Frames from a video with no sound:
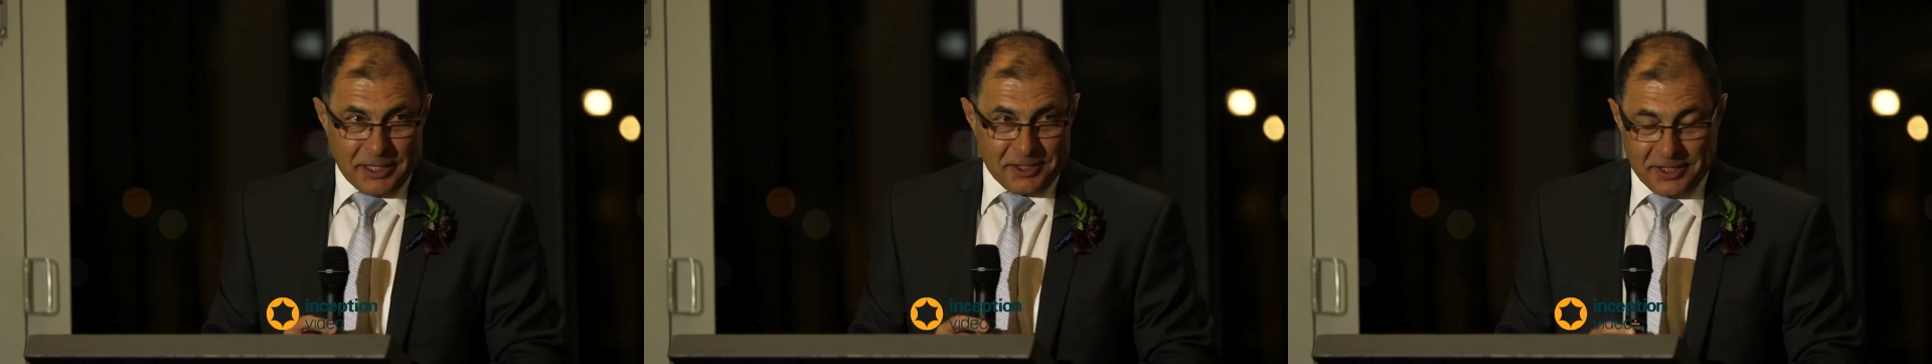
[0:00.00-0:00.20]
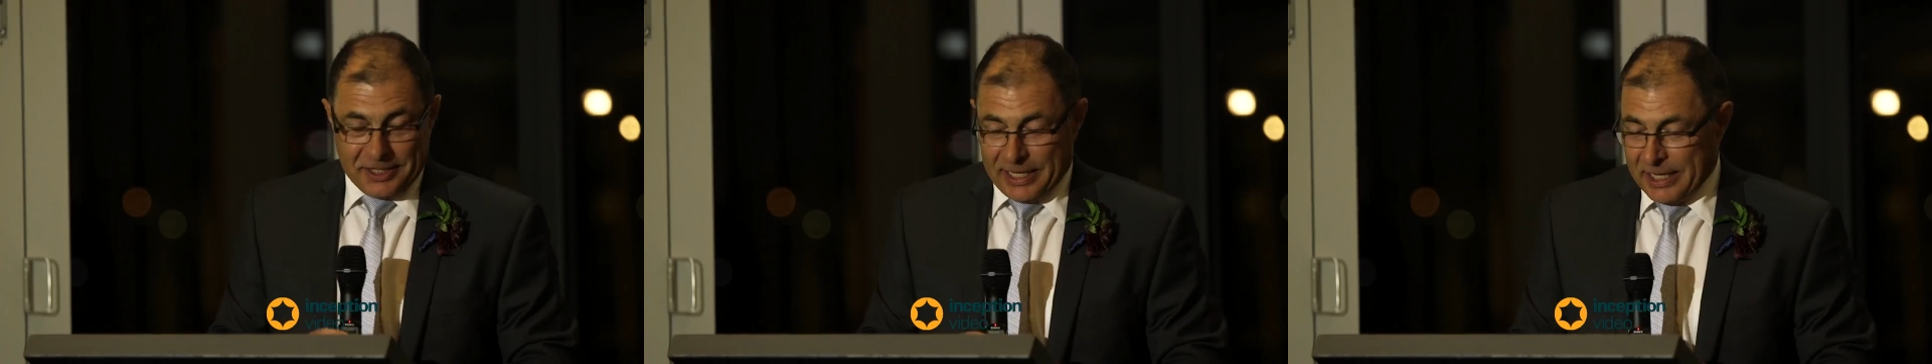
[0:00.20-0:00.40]

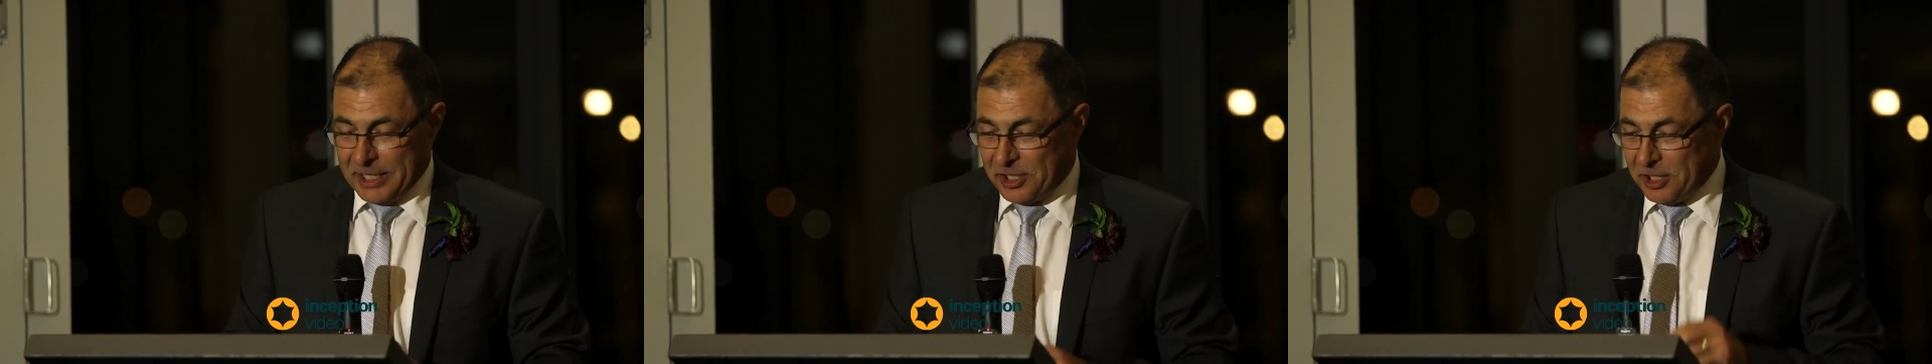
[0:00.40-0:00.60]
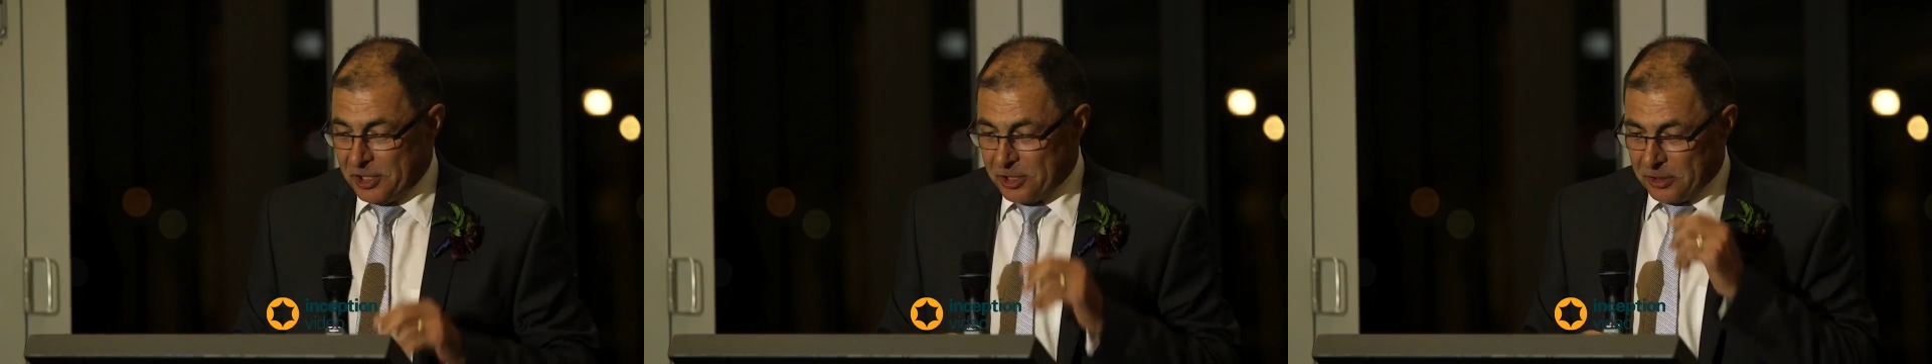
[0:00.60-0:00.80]
Today
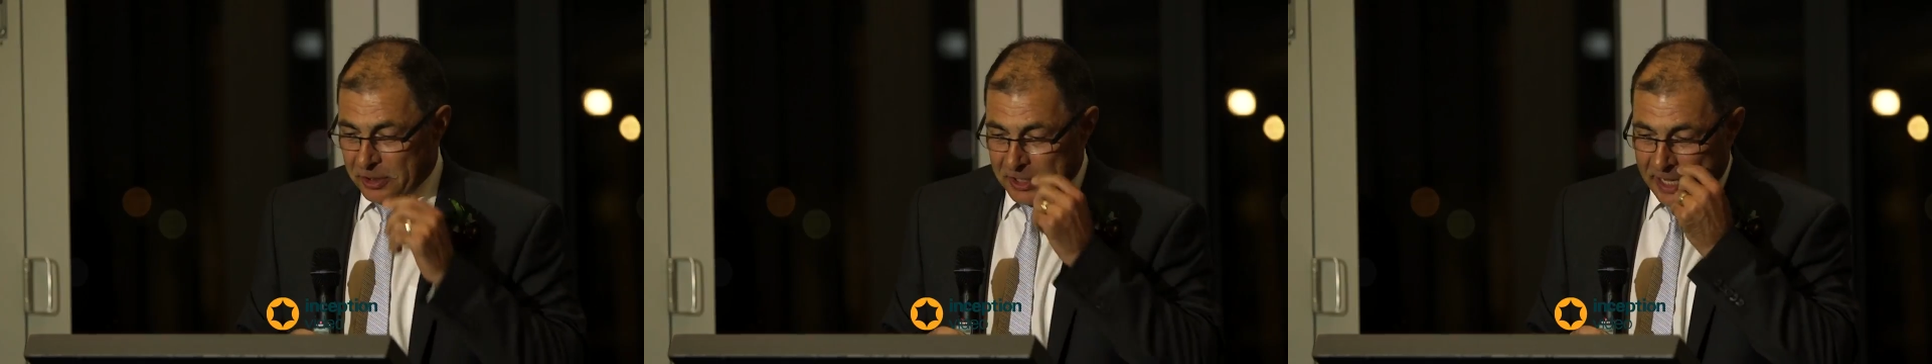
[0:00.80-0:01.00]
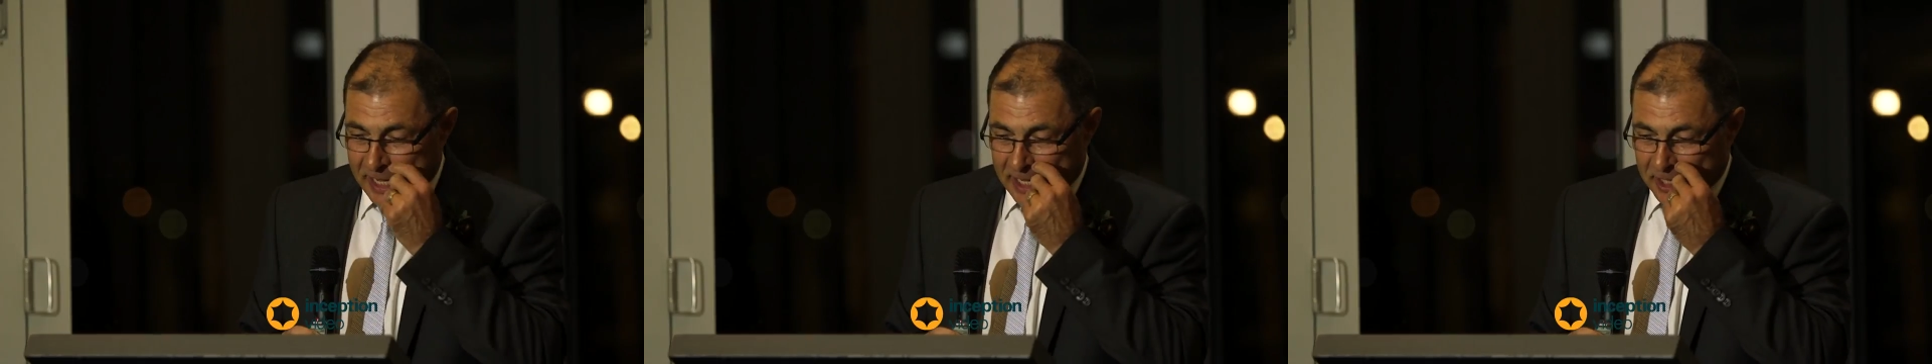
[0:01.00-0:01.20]
she
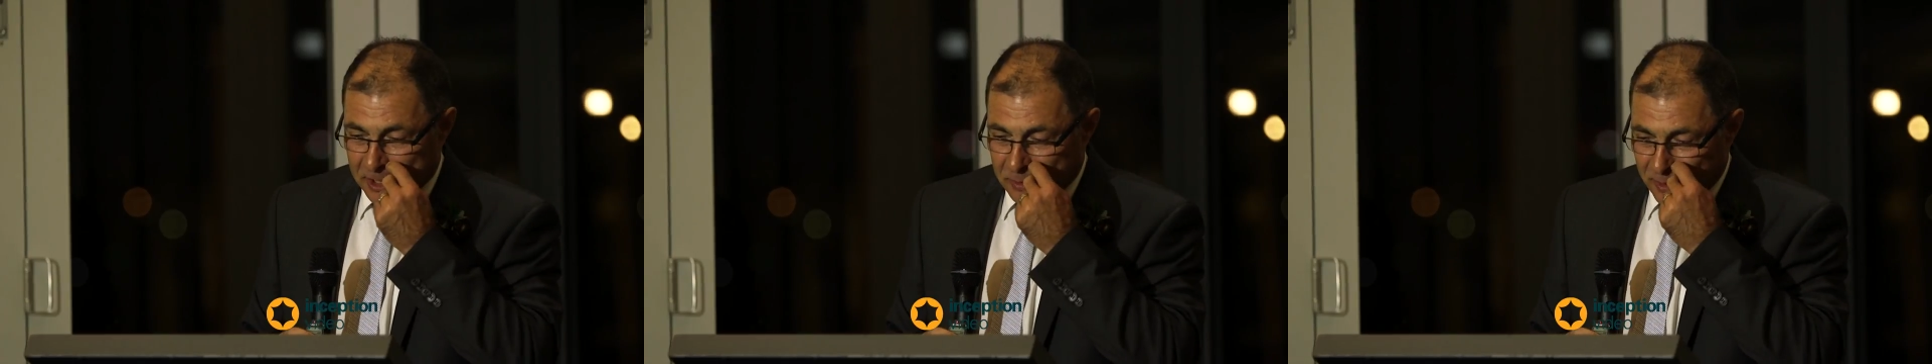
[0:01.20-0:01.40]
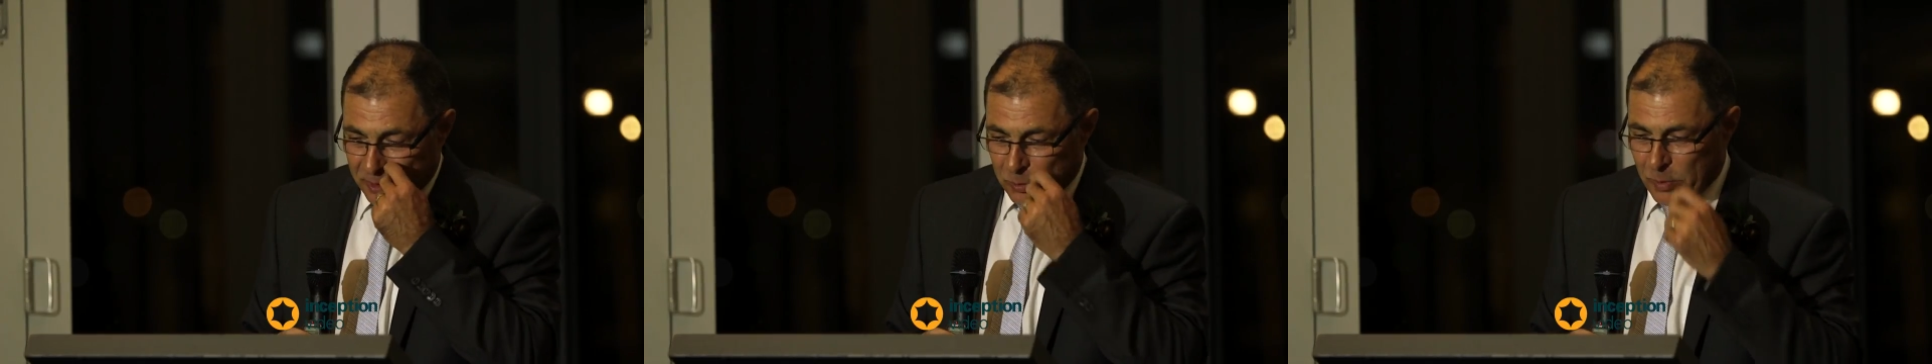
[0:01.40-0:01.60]
joined
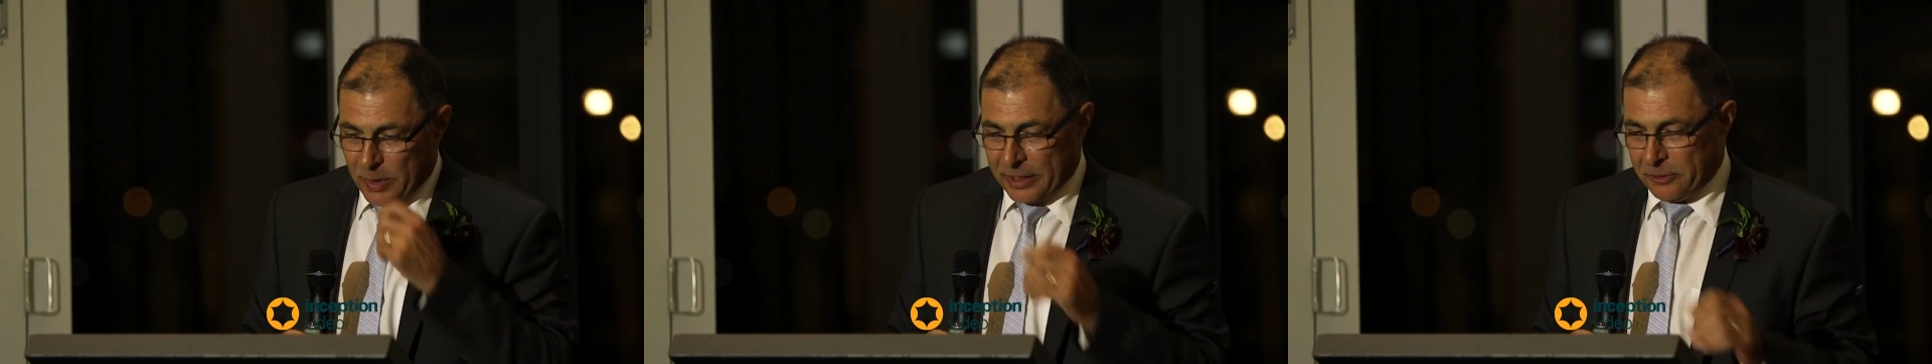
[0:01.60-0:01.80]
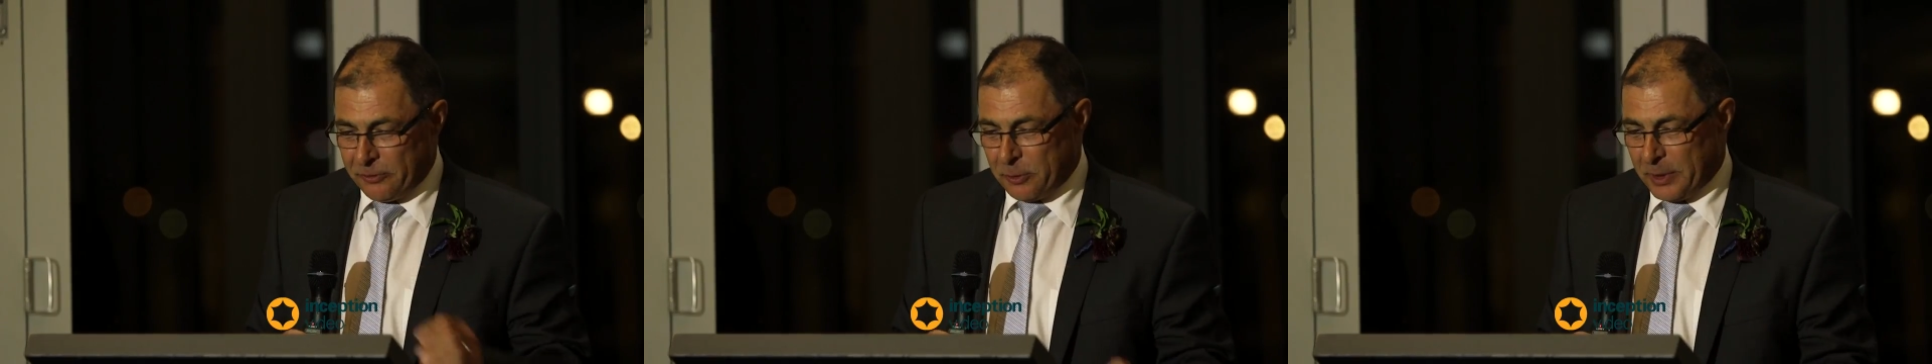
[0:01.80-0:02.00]
hands with a
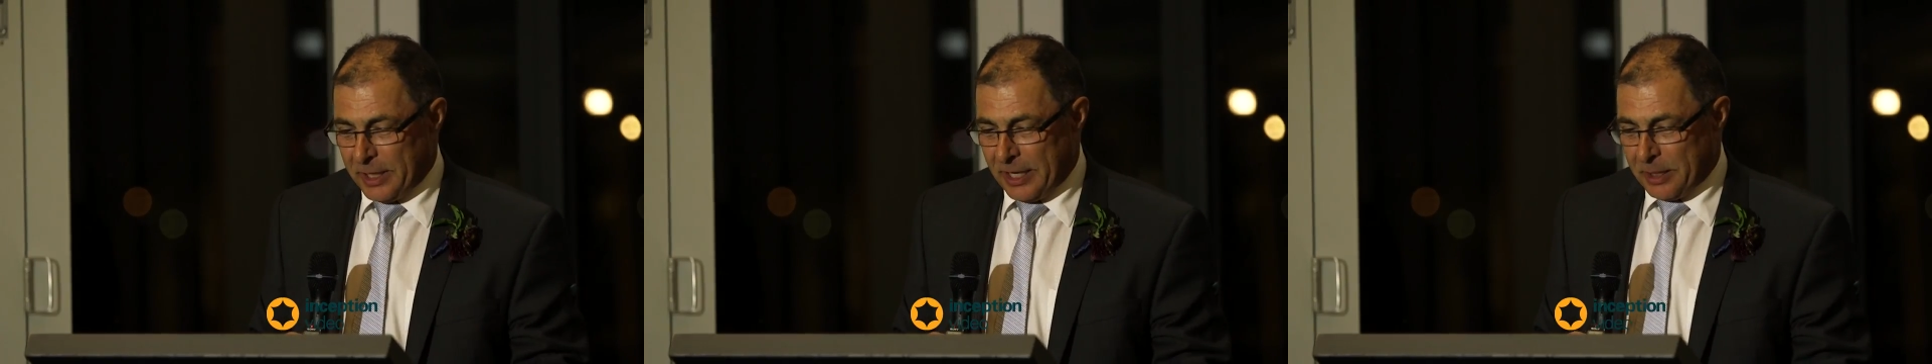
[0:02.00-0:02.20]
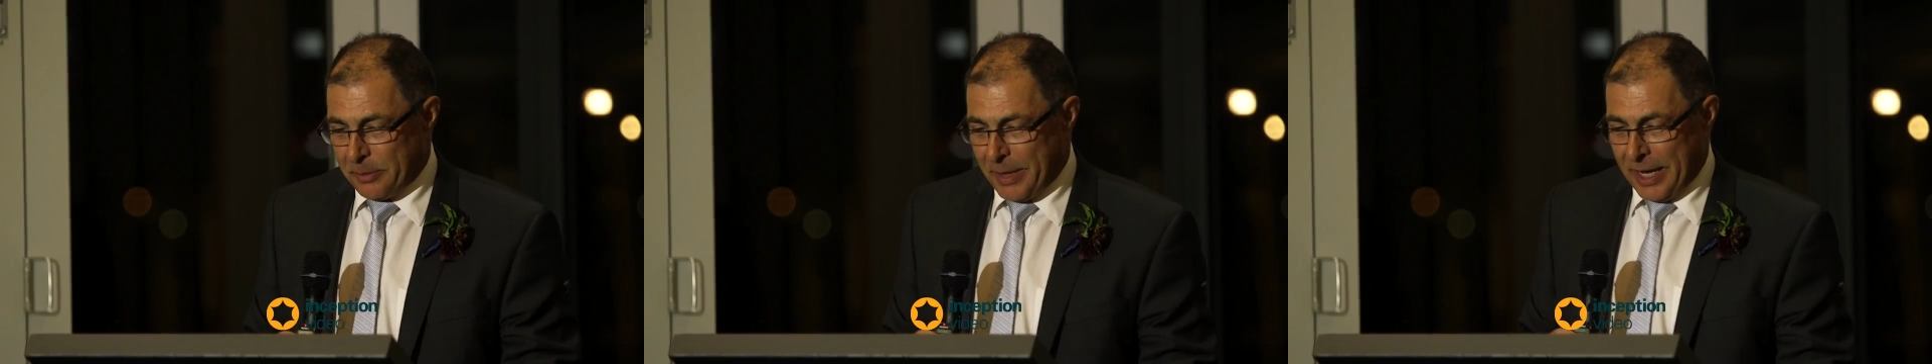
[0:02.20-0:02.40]
wonderful
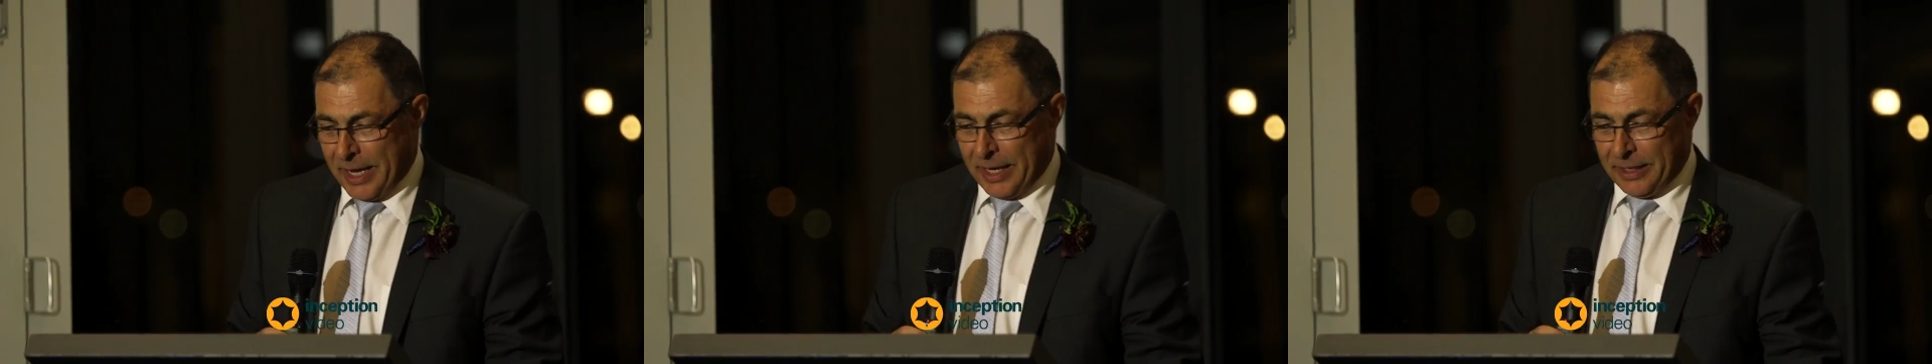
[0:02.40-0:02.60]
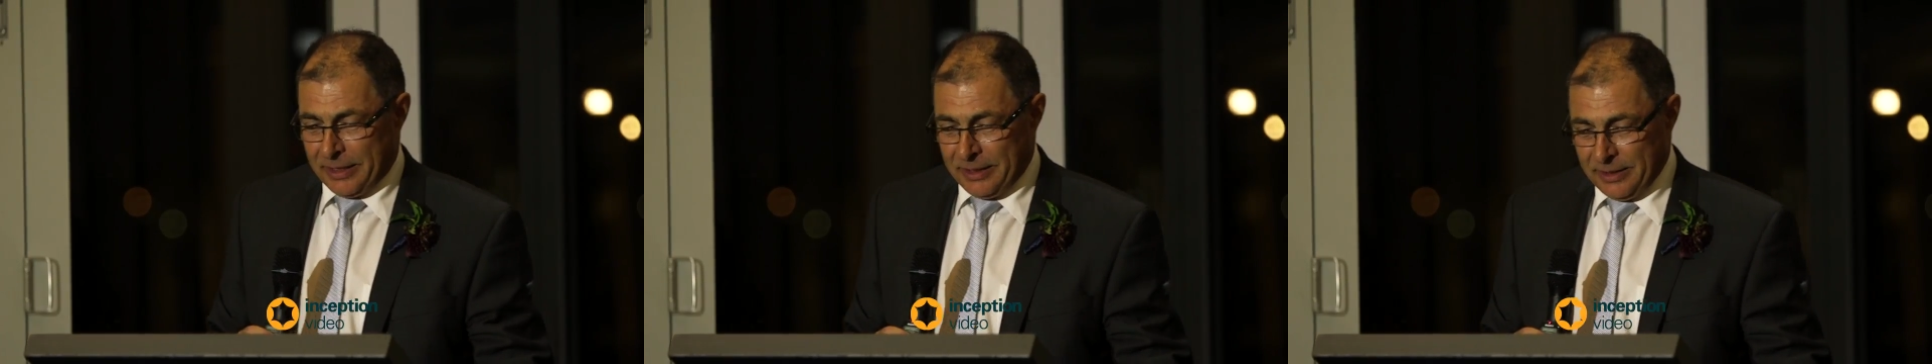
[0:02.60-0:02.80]
young
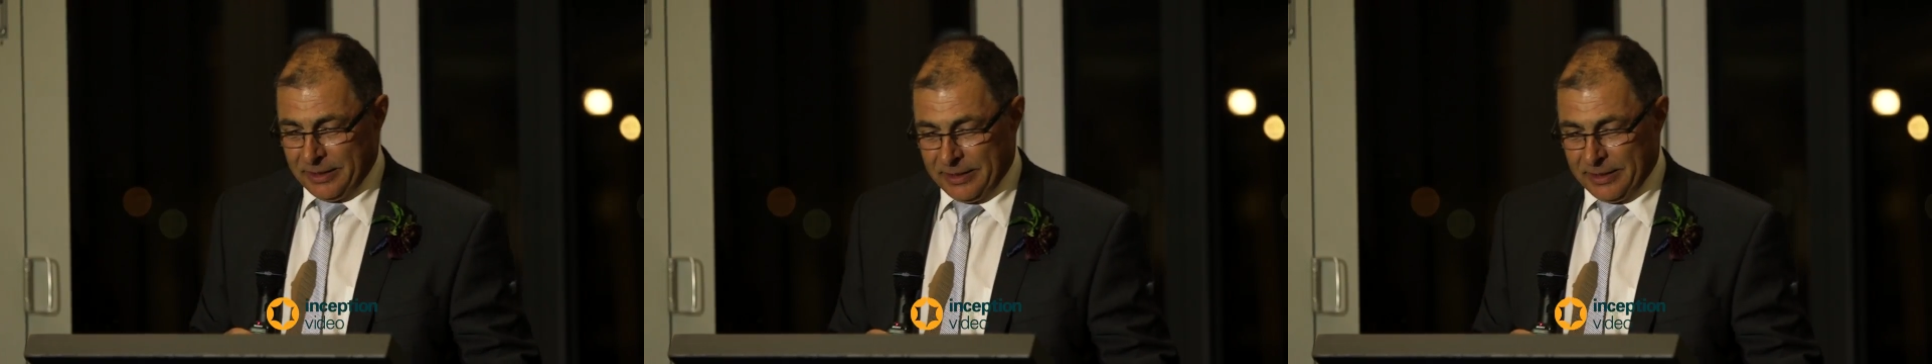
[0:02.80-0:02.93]
man